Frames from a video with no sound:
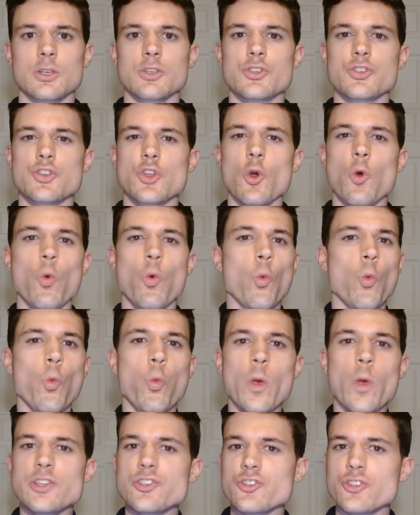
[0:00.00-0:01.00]
So
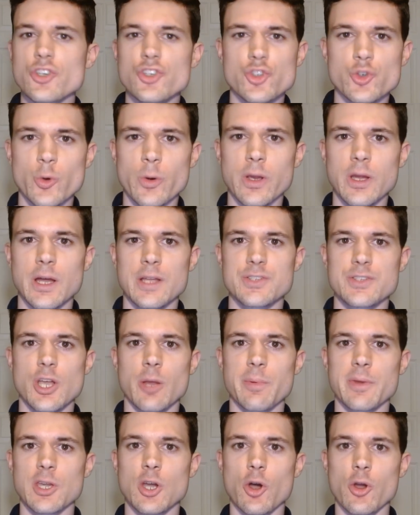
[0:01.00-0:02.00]
which of the
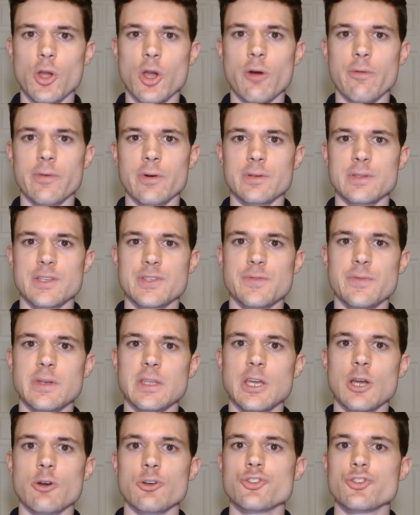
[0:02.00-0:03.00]
shortcuts I'll be going over in this
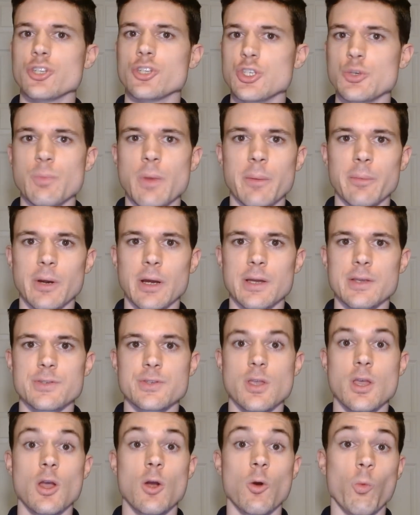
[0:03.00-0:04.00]
video should you
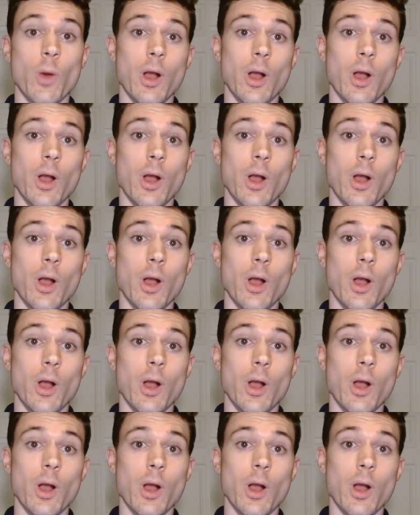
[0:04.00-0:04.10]
memorize?